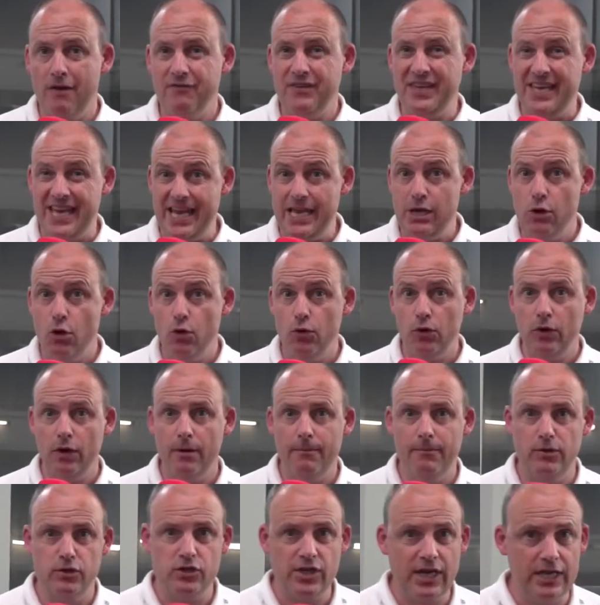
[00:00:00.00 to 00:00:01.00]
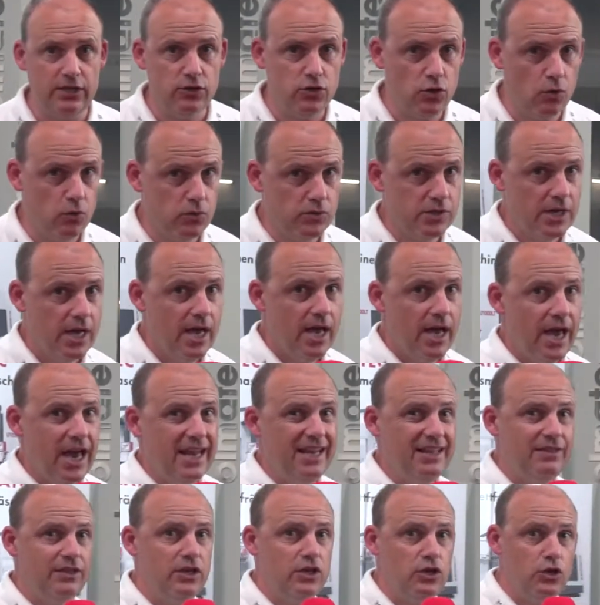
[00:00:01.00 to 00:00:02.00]
of Kiheung machine tools. And
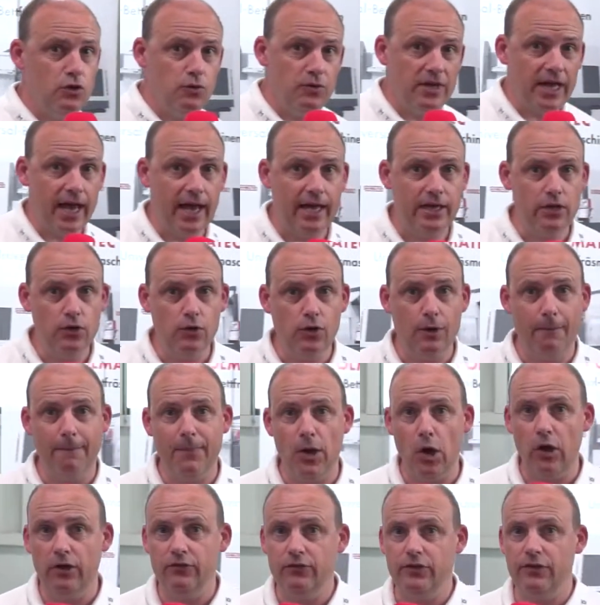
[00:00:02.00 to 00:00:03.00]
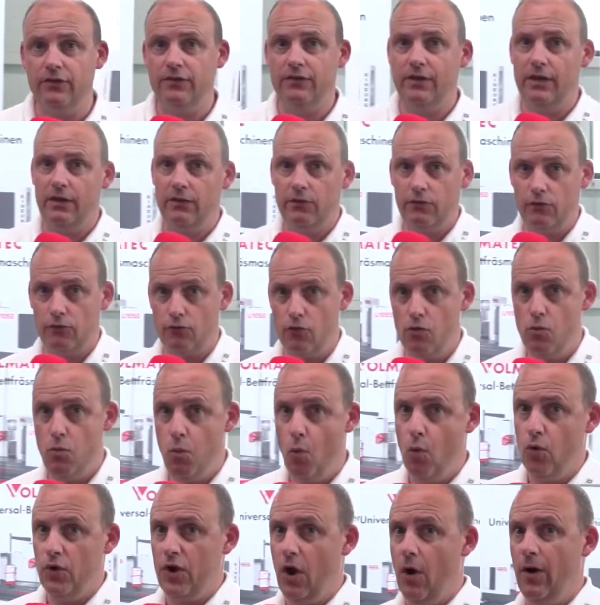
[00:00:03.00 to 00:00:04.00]
in the UK, you can purchase these through
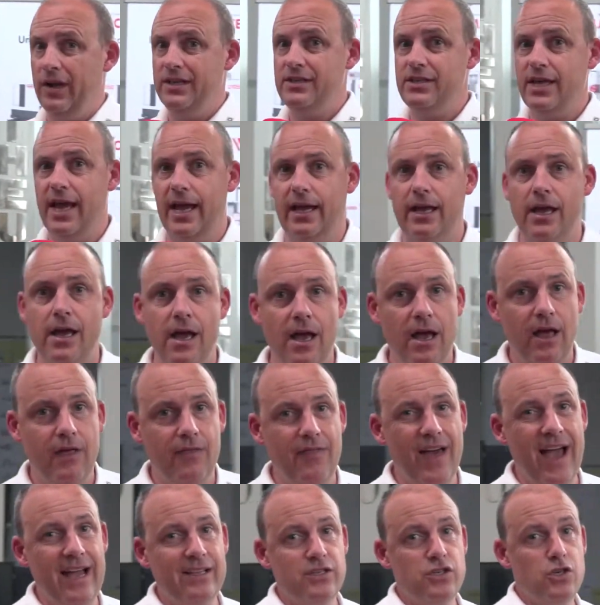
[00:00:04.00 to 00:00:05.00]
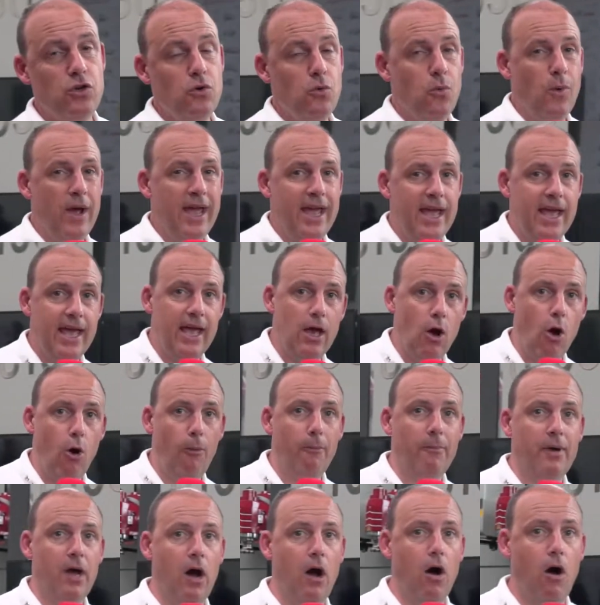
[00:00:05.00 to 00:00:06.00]
Ward Hi Tech. That's who we're here on
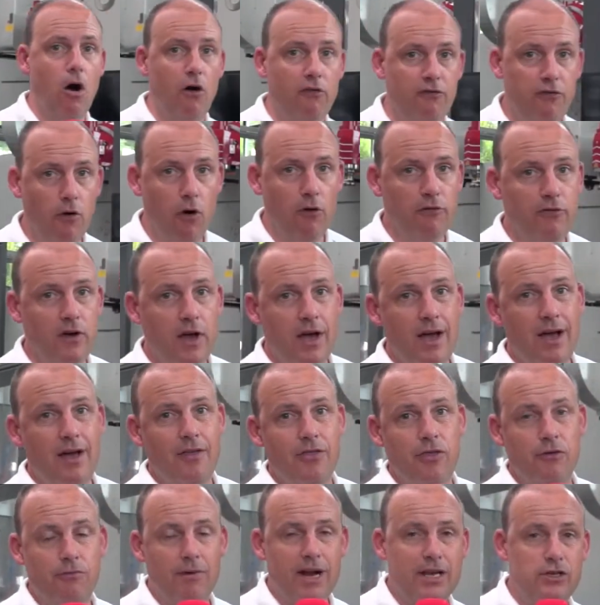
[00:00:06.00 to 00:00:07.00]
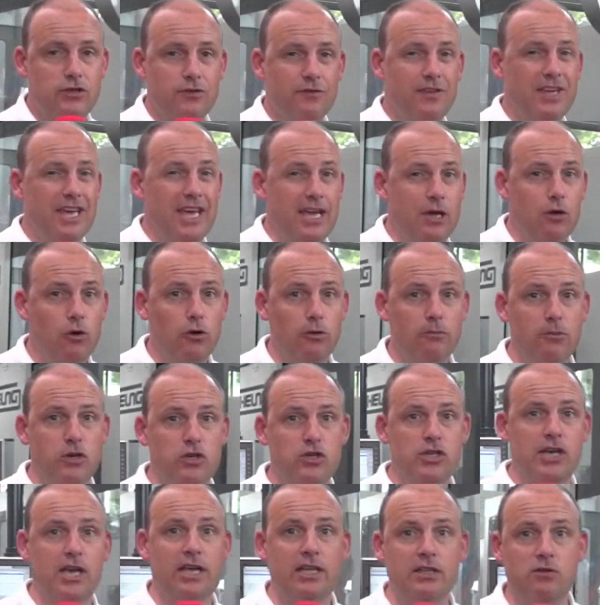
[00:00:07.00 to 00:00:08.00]
behalf of. The range of Kiheung
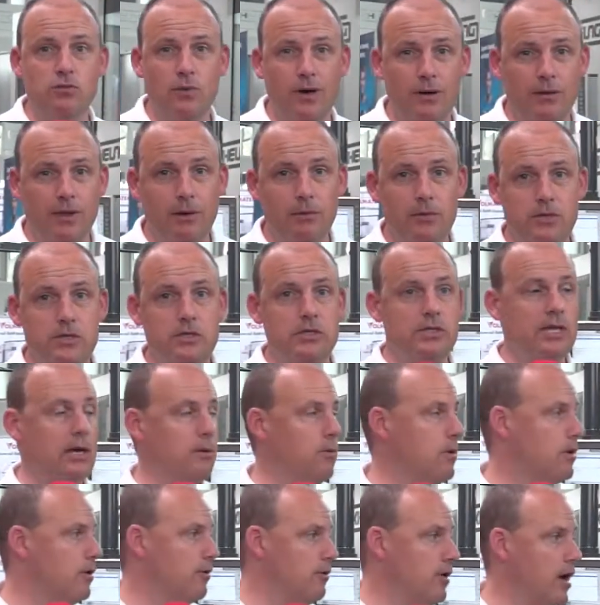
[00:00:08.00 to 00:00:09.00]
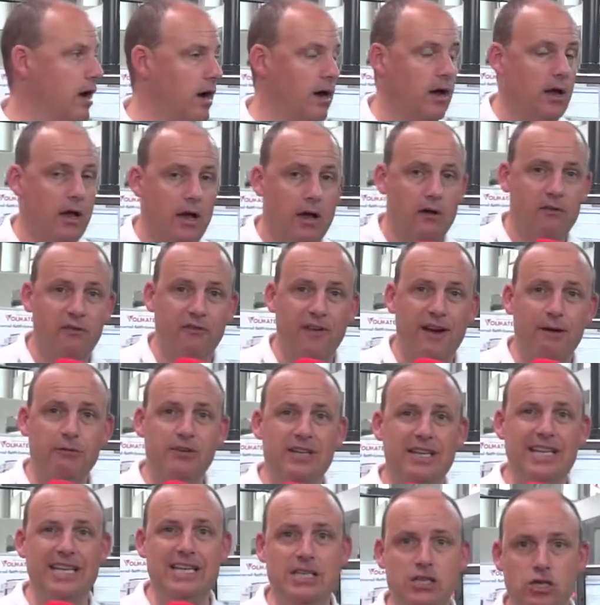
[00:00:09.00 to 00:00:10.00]
machines, well, they, was, they were uh,
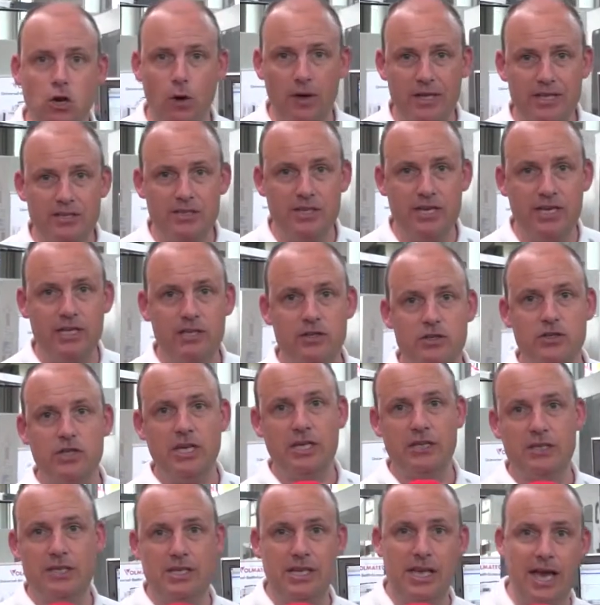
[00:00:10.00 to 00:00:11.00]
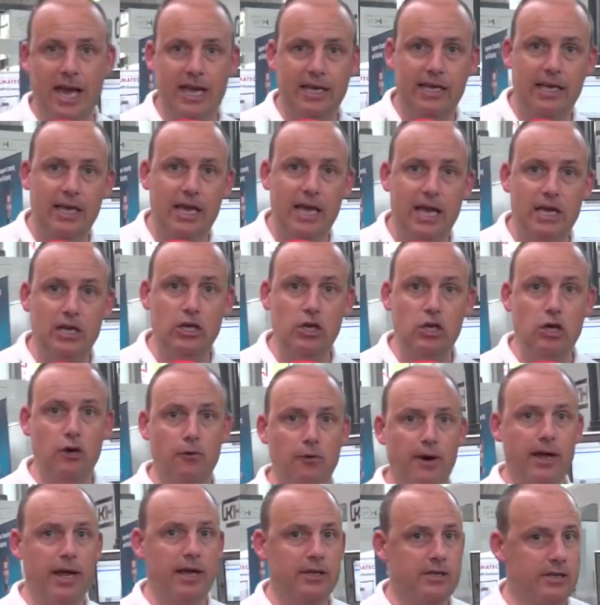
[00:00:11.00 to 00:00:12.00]
founded in 1968 in
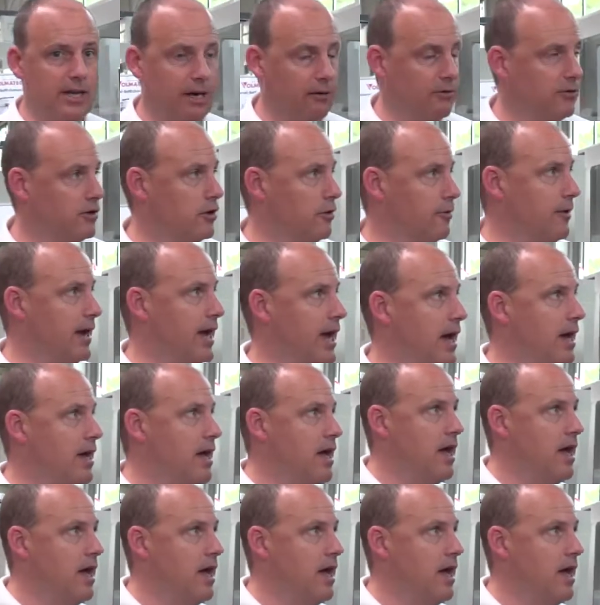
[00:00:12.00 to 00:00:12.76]
Korea, South Korea.